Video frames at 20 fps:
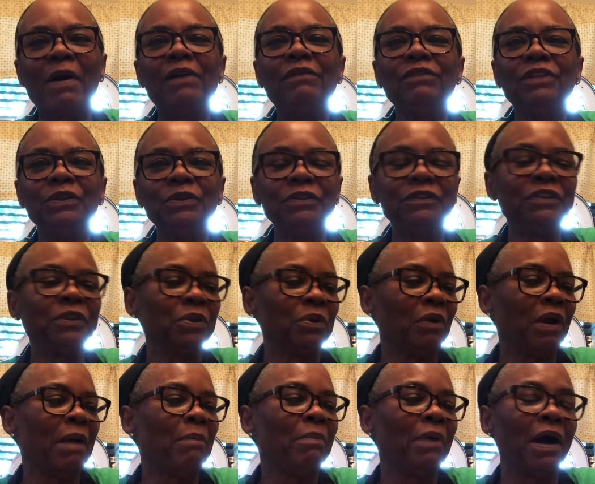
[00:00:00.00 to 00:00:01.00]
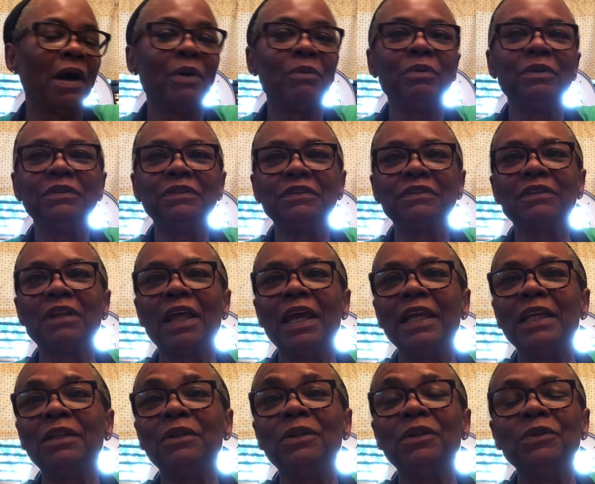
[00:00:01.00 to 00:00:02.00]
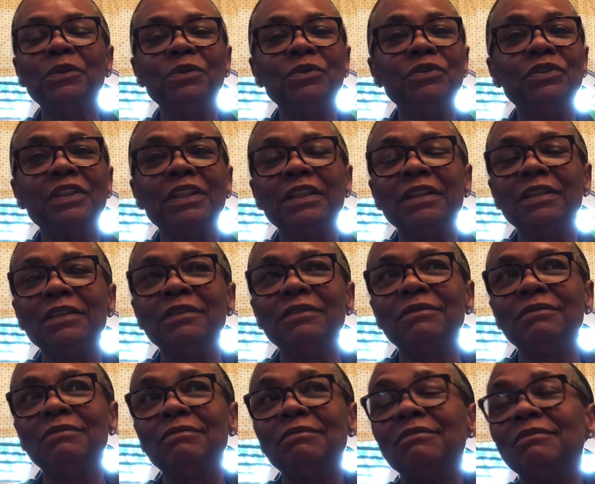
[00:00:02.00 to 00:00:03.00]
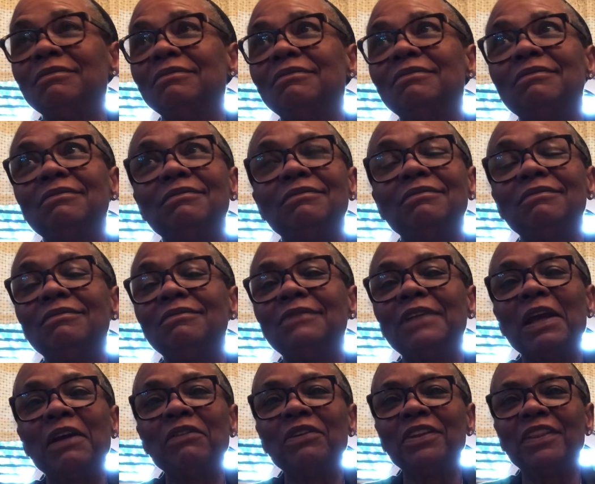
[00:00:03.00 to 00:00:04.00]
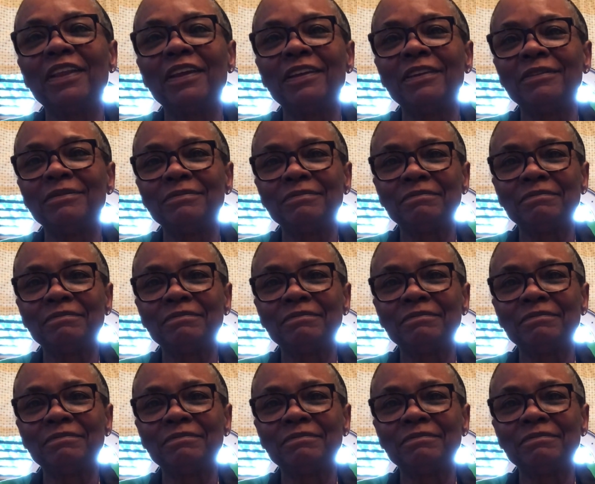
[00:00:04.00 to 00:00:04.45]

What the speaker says: Losing Grandpa was like losing everything.